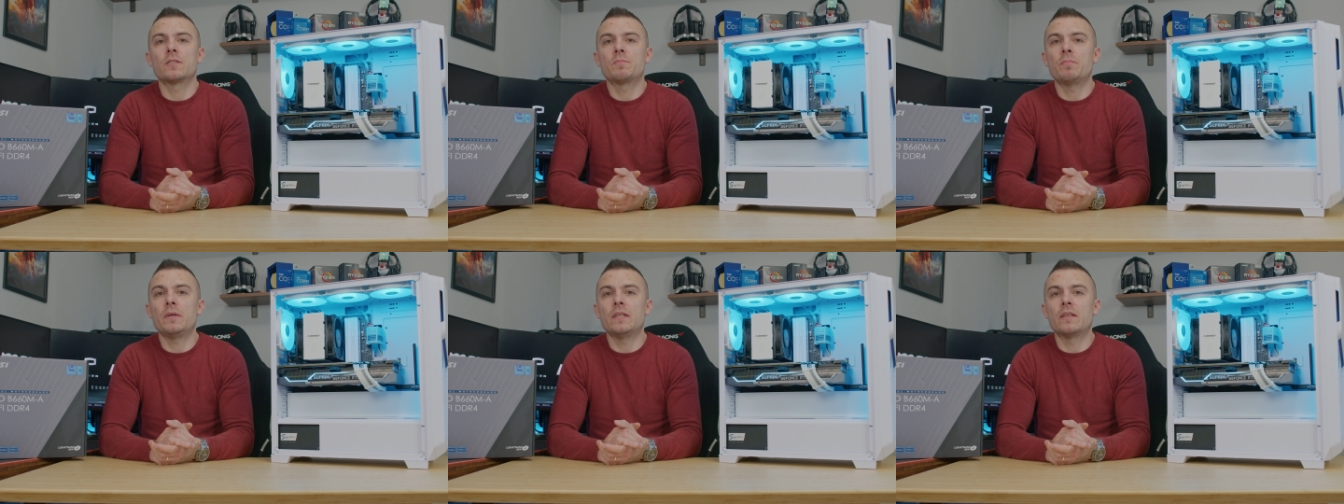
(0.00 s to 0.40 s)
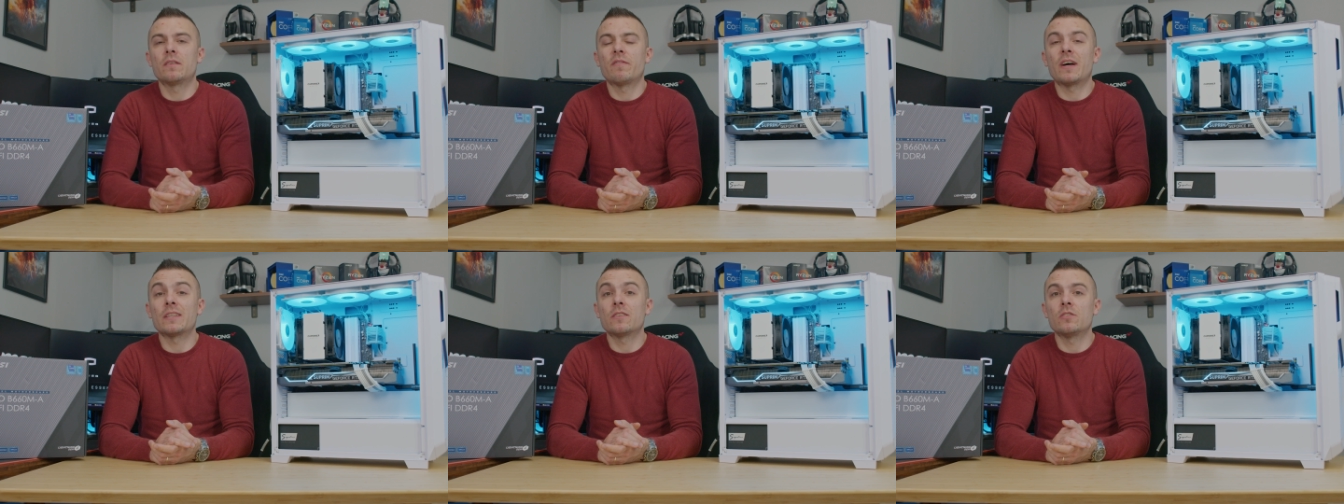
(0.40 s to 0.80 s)
speed
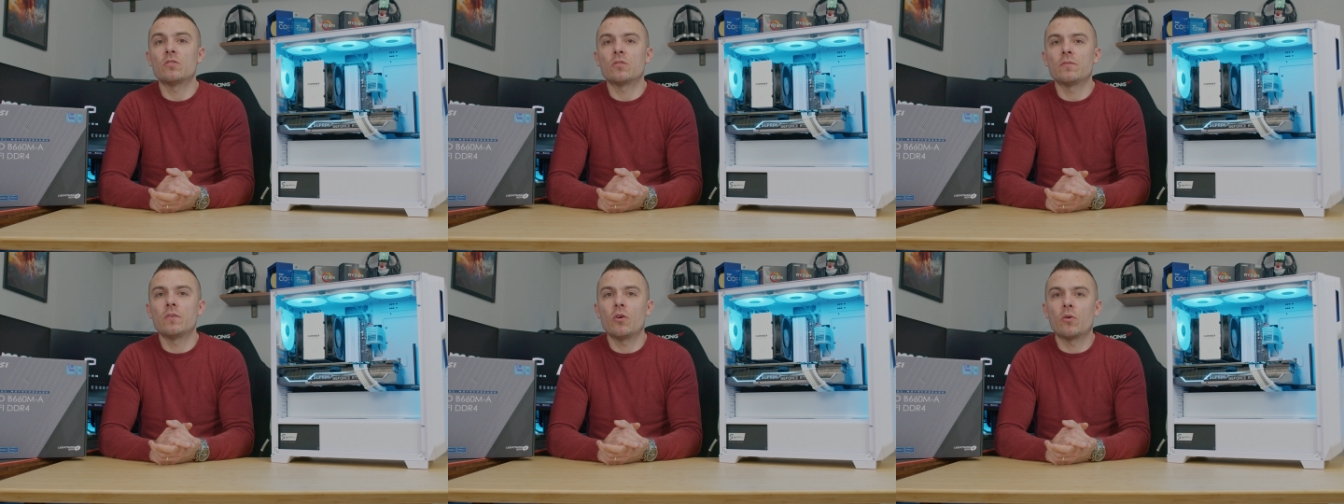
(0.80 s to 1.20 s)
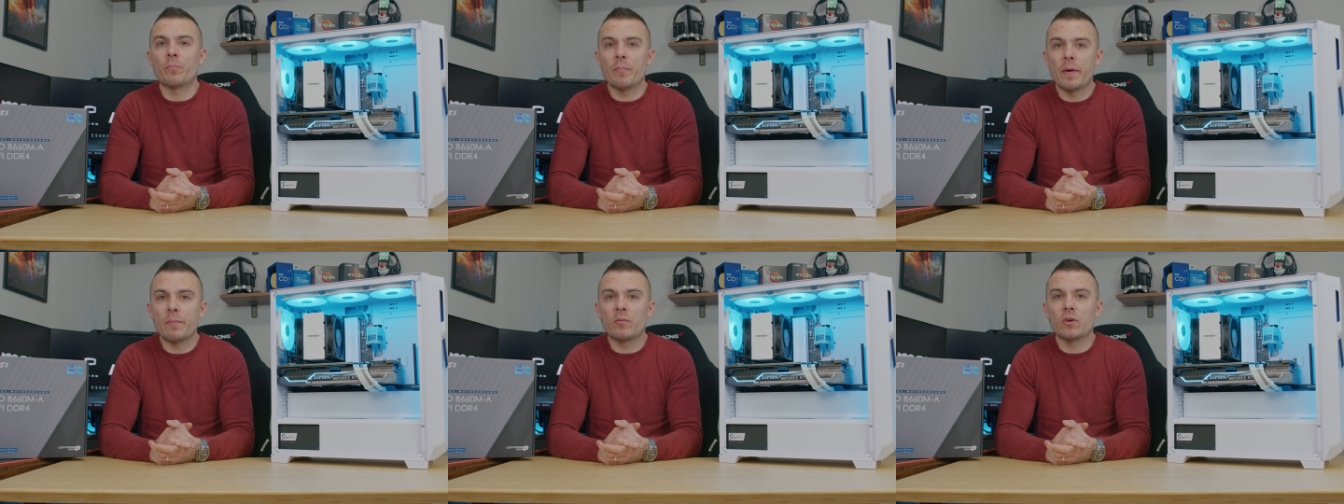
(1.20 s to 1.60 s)
advantage on your
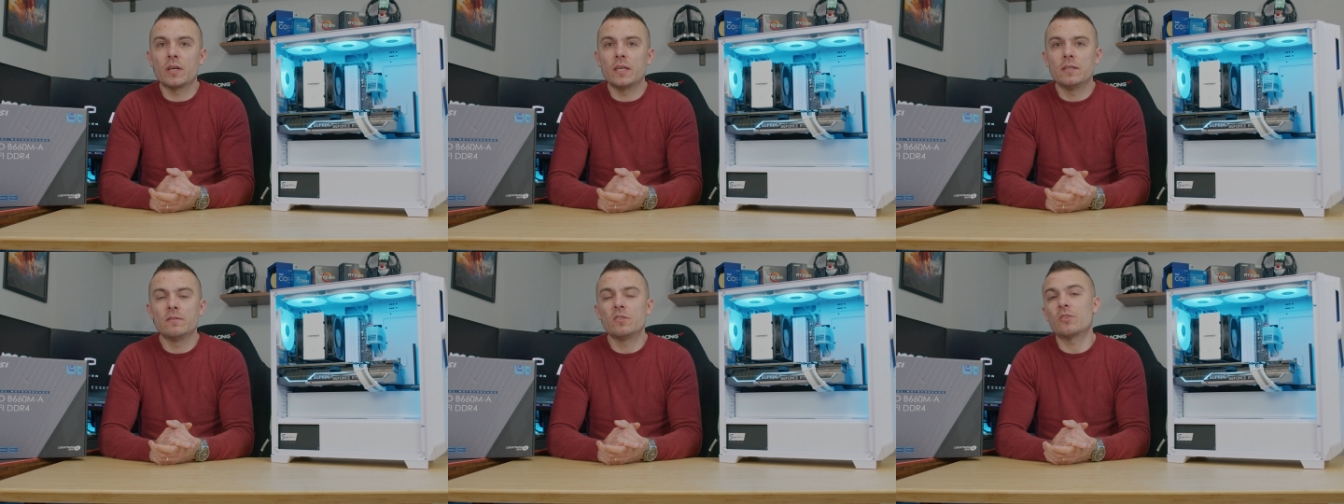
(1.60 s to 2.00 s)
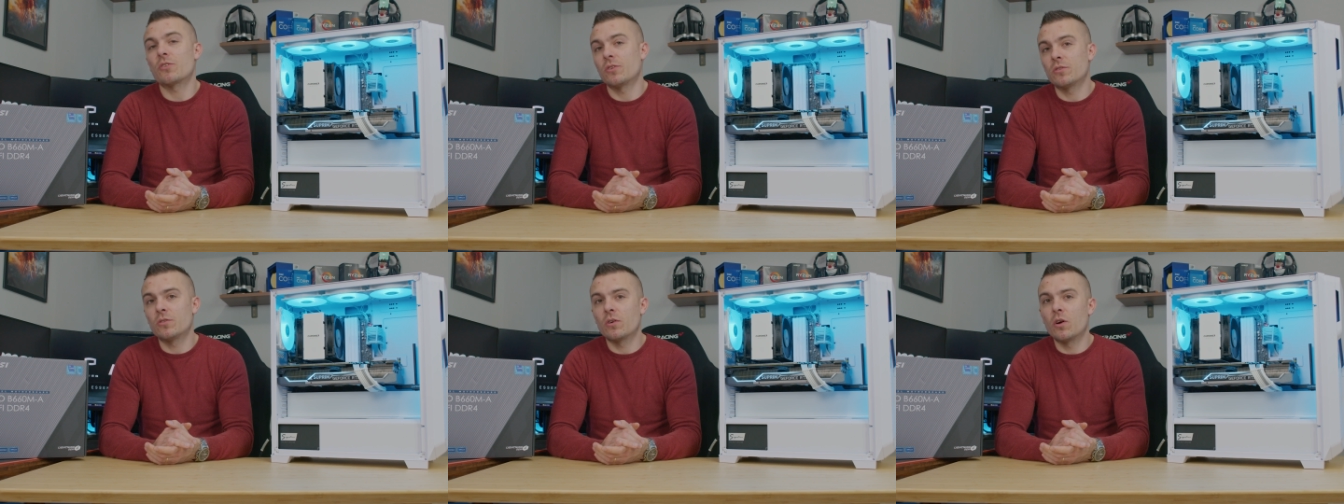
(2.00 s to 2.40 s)
memory you're
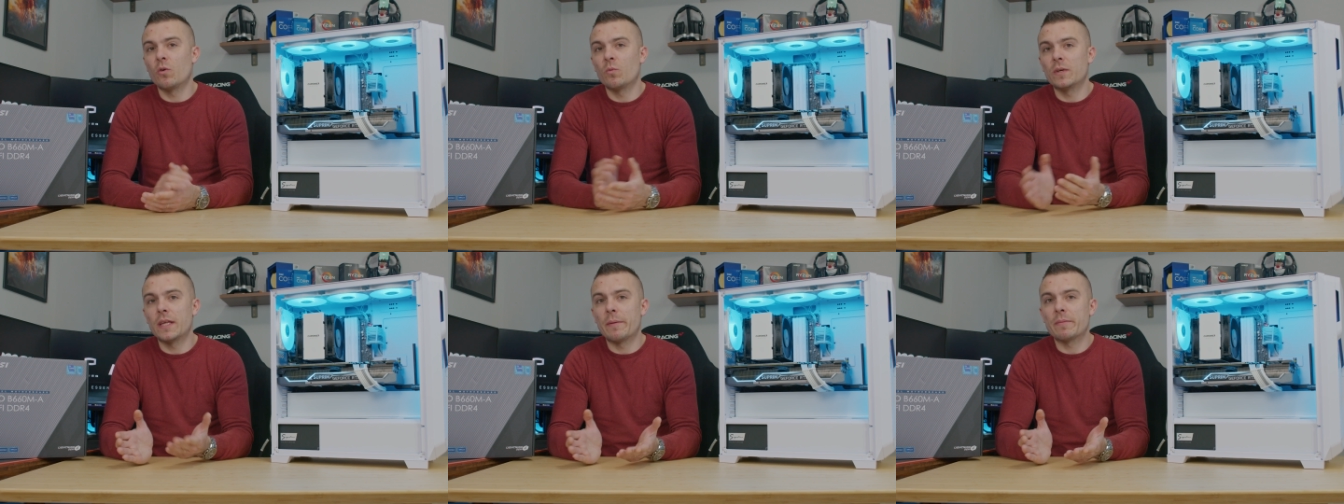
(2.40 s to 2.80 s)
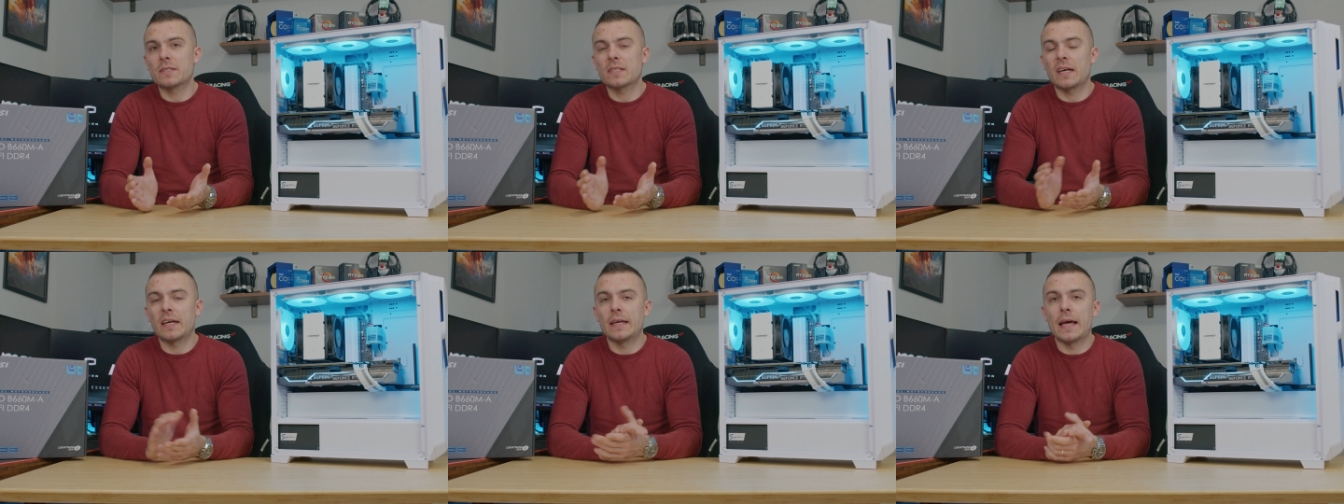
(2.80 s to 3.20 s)
going to go with
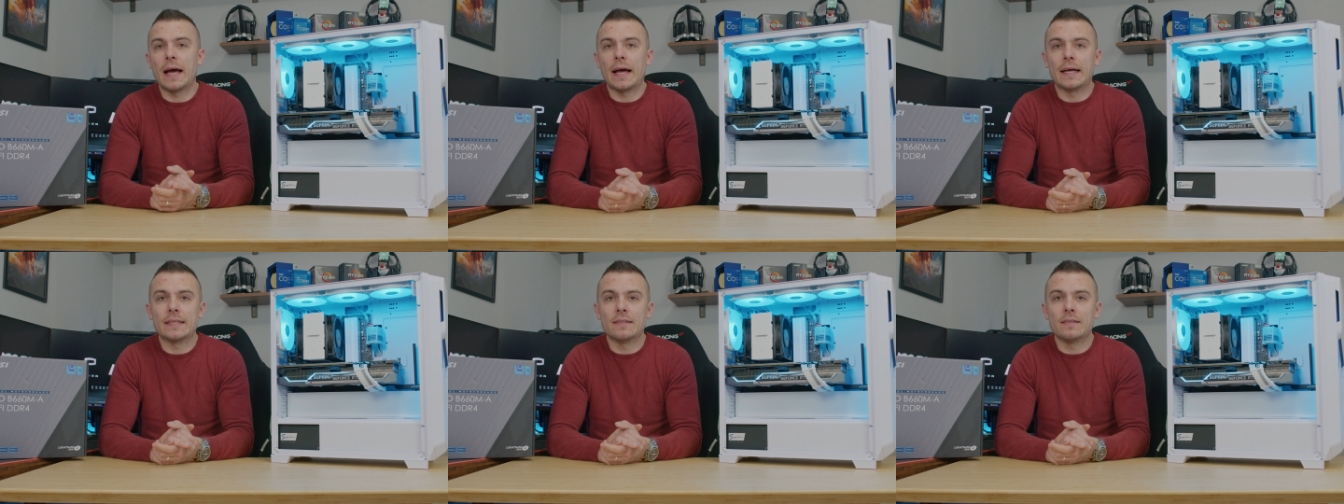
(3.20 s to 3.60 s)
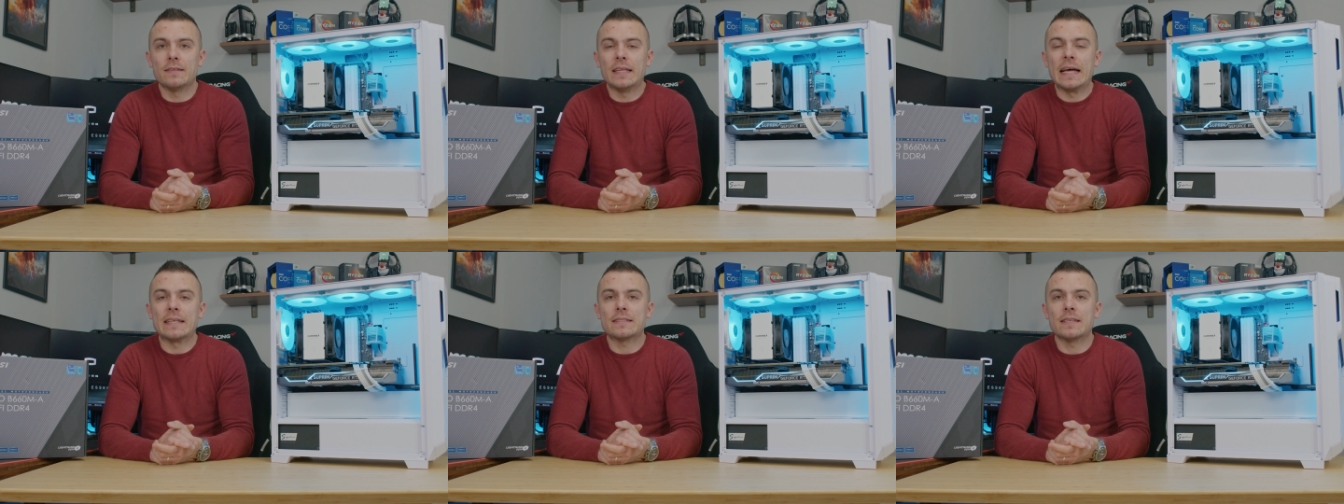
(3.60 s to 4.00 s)
MSI and
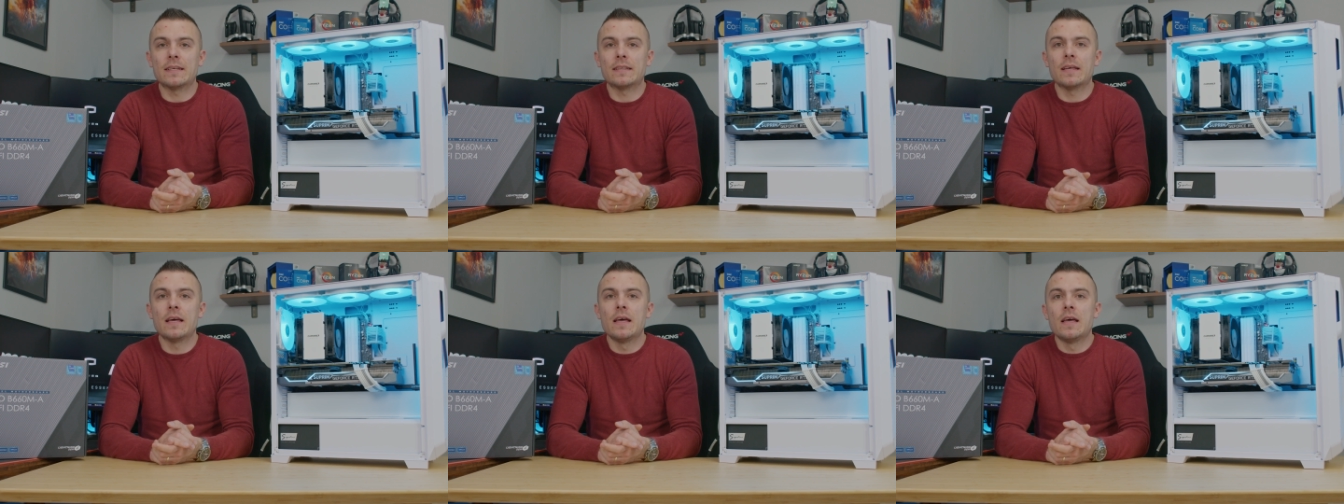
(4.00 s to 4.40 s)
that's it.